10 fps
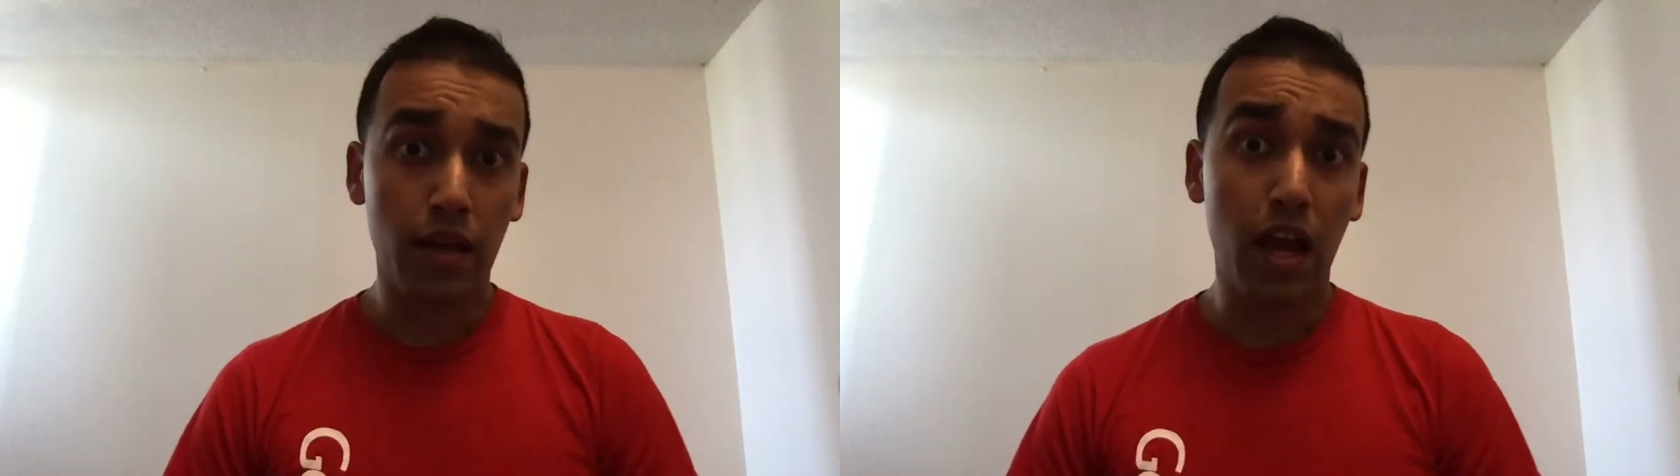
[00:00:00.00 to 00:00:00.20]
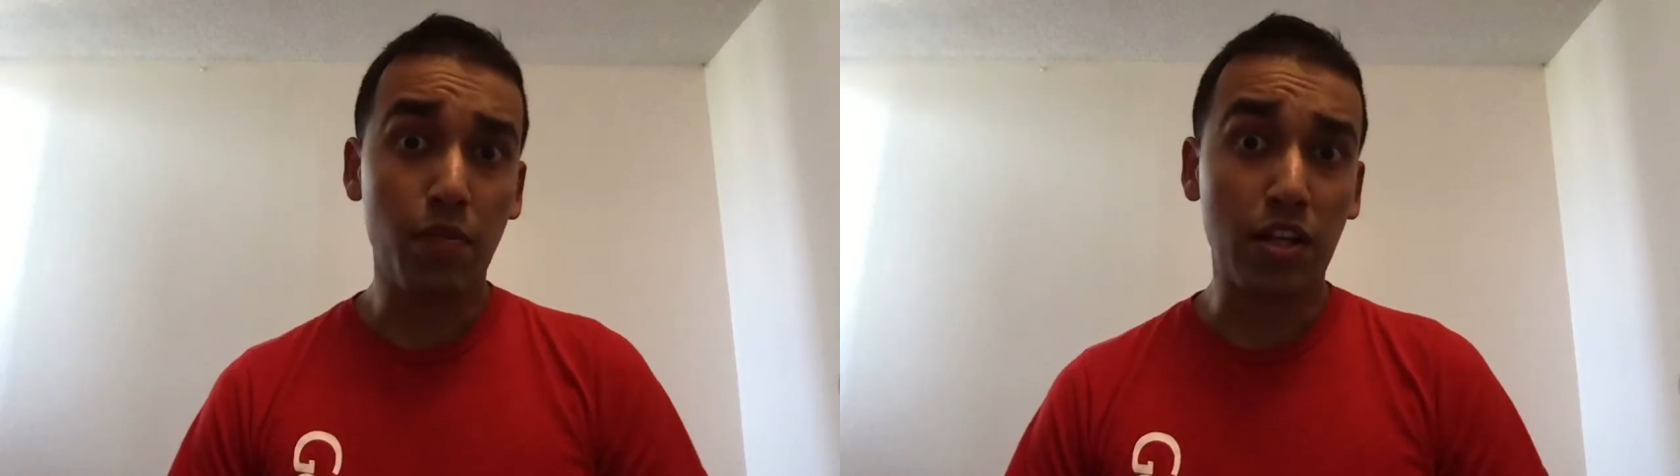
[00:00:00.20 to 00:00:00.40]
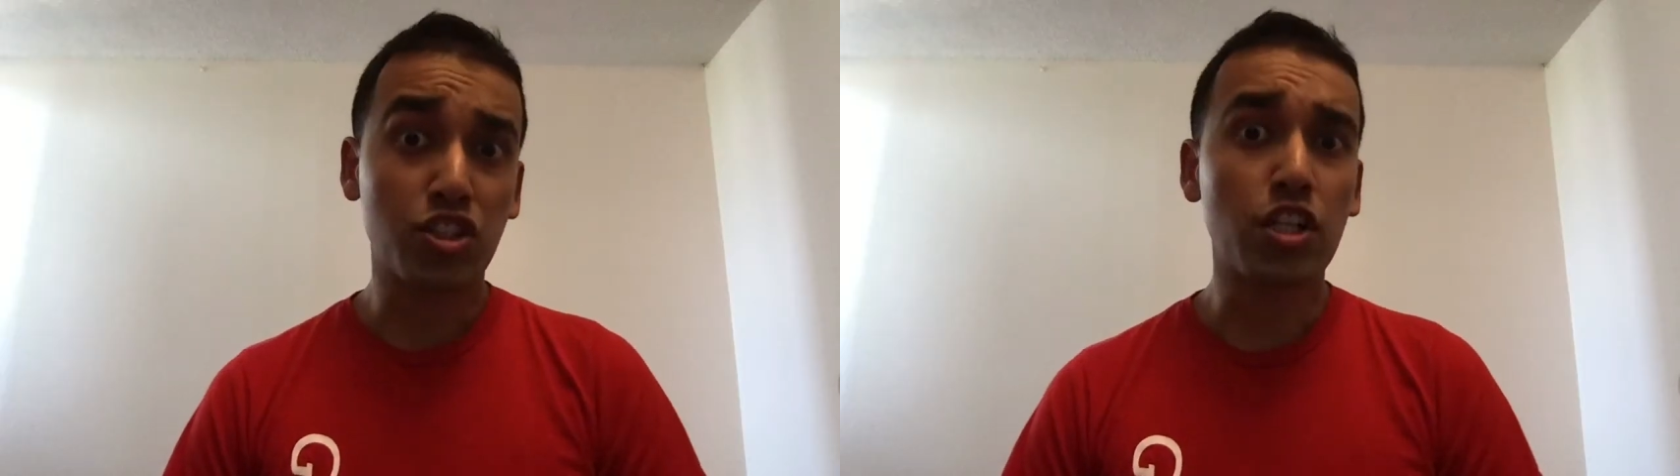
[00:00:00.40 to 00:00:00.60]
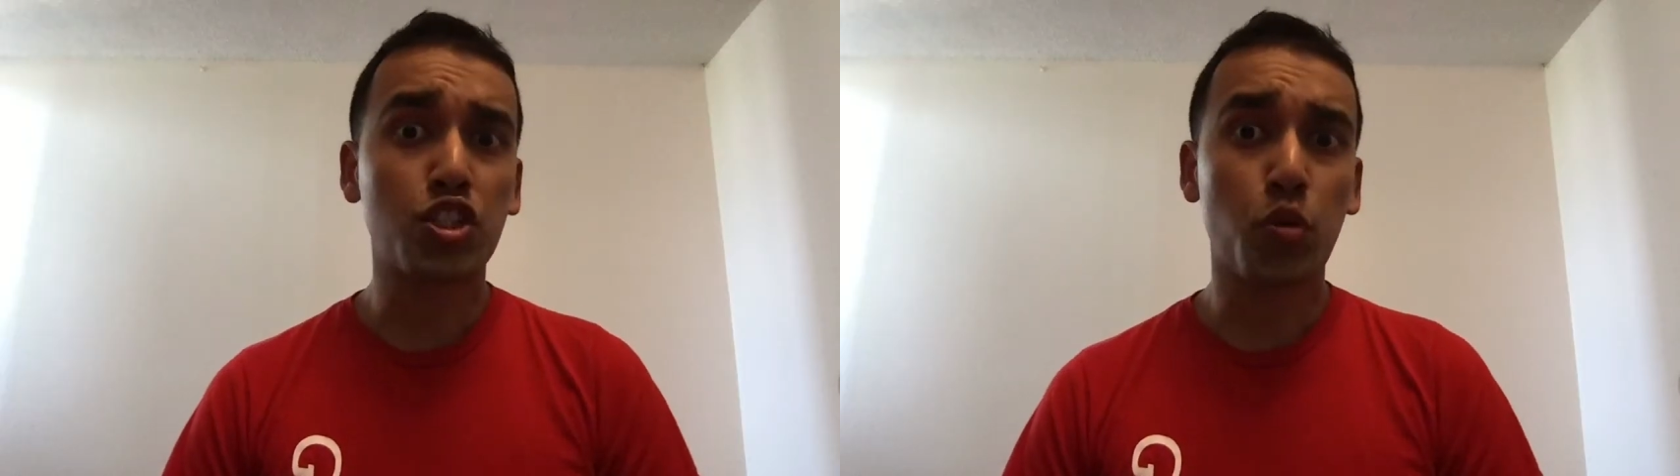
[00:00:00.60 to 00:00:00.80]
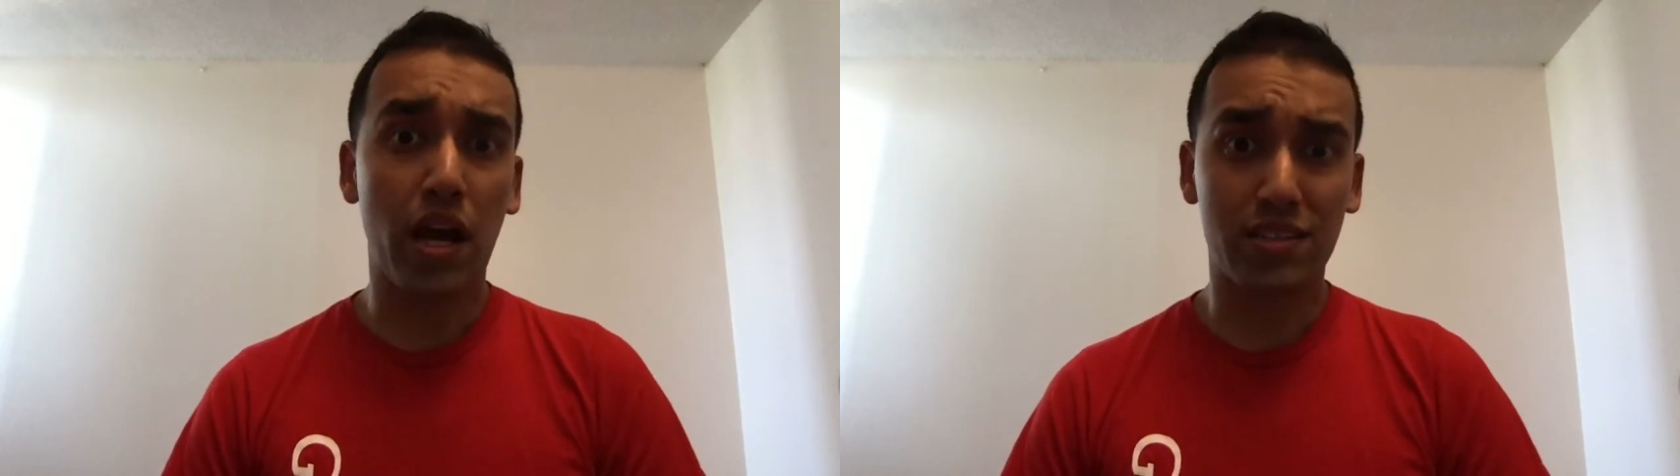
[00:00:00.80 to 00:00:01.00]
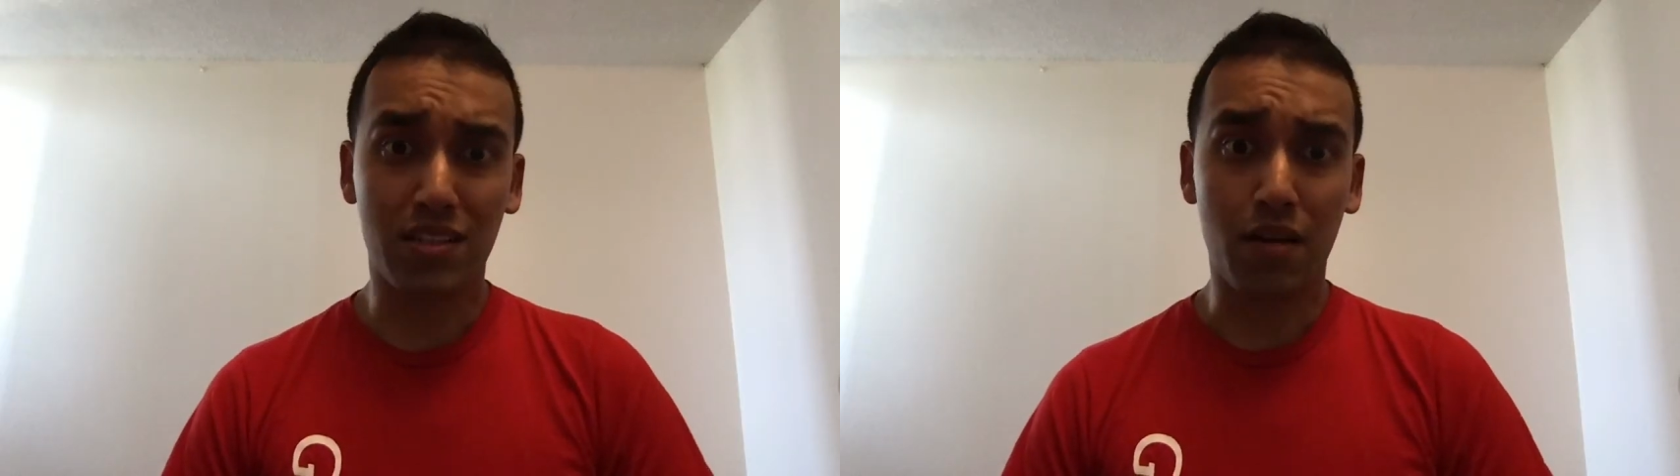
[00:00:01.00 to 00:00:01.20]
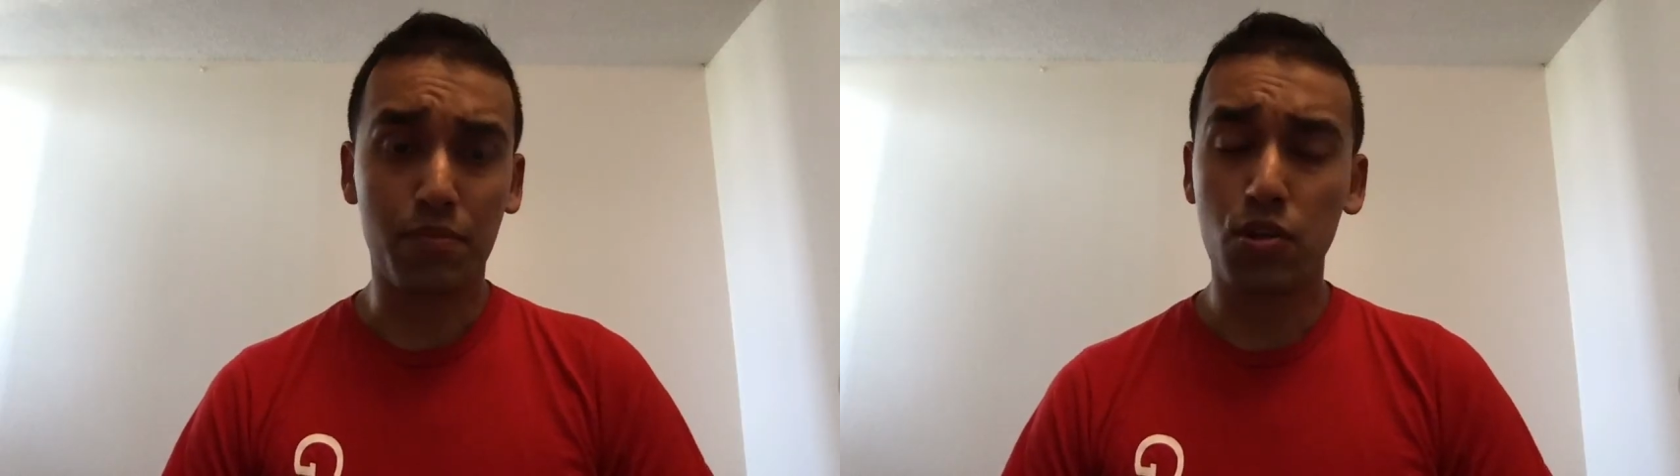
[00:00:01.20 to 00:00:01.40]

Hey man, shut your ass up.